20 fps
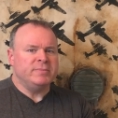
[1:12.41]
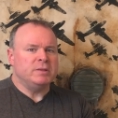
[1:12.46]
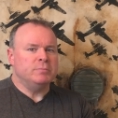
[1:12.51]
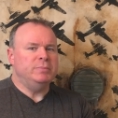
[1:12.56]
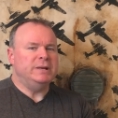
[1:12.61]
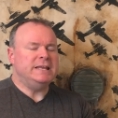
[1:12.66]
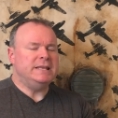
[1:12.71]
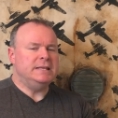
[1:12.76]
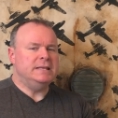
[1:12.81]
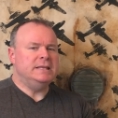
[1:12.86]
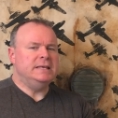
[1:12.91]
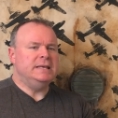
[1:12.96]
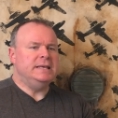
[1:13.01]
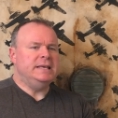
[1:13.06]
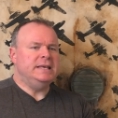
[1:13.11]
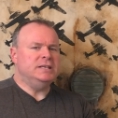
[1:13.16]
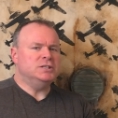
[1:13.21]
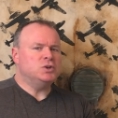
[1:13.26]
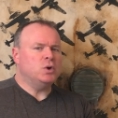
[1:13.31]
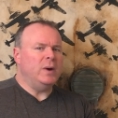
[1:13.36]
But
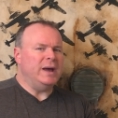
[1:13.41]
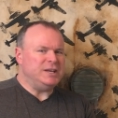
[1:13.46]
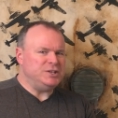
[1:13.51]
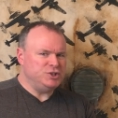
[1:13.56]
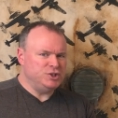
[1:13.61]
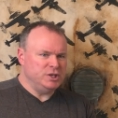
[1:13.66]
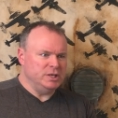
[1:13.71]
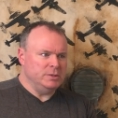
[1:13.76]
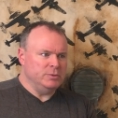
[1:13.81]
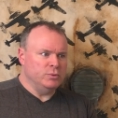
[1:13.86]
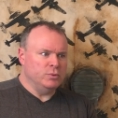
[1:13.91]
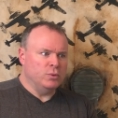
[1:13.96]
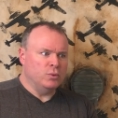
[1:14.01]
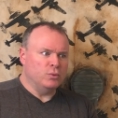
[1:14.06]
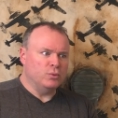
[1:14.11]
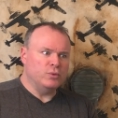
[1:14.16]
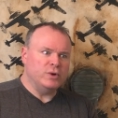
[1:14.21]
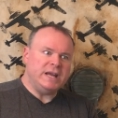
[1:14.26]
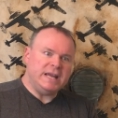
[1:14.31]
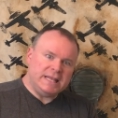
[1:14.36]
his question
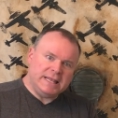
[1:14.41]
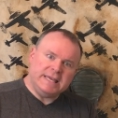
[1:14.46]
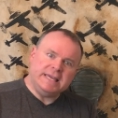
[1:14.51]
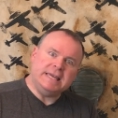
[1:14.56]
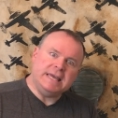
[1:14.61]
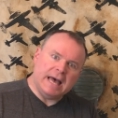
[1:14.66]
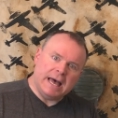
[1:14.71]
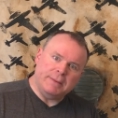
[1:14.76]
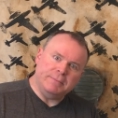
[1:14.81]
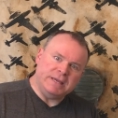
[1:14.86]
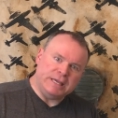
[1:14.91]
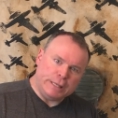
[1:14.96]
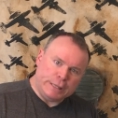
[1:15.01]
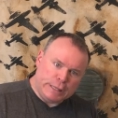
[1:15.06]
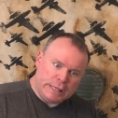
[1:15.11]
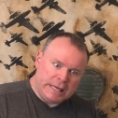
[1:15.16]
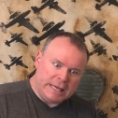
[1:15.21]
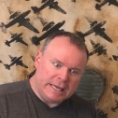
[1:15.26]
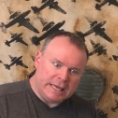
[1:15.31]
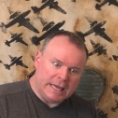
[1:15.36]
really got me
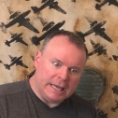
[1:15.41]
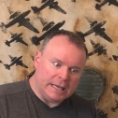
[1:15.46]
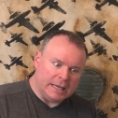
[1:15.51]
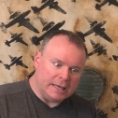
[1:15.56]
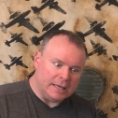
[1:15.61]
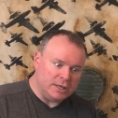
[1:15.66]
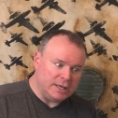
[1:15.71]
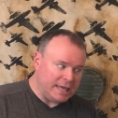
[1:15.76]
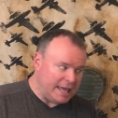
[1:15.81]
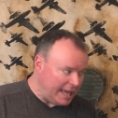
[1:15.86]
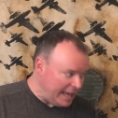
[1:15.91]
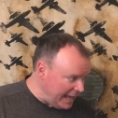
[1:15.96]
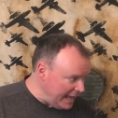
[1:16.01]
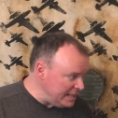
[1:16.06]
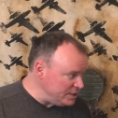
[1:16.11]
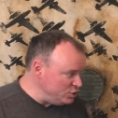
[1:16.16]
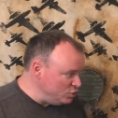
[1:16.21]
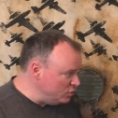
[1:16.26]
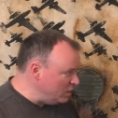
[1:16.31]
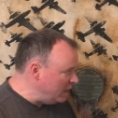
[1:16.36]
thinking, can you